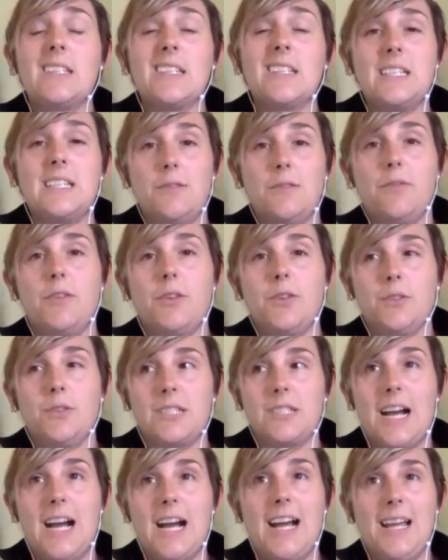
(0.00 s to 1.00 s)
This is a
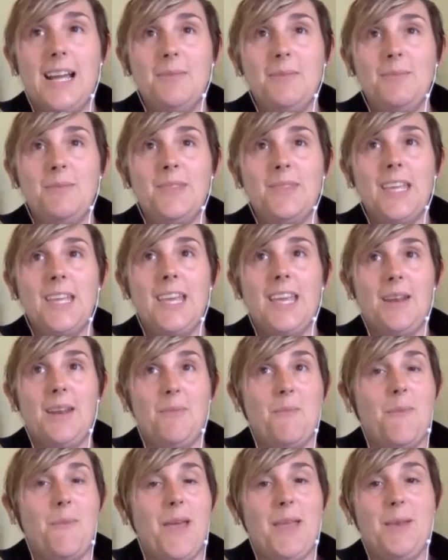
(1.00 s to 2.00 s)
difficult time
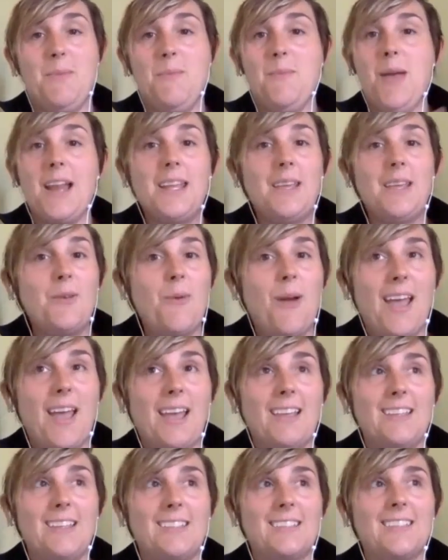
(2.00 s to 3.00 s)
in
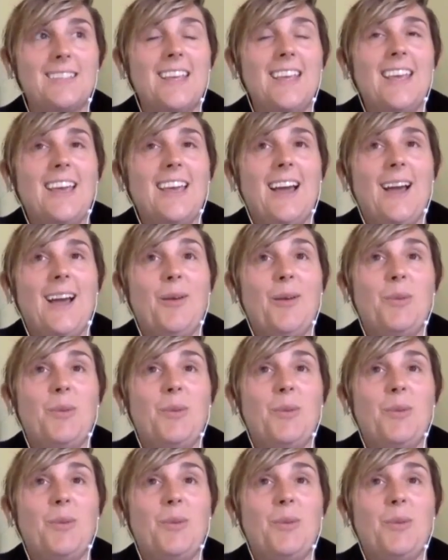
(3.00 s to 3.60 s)
many ways,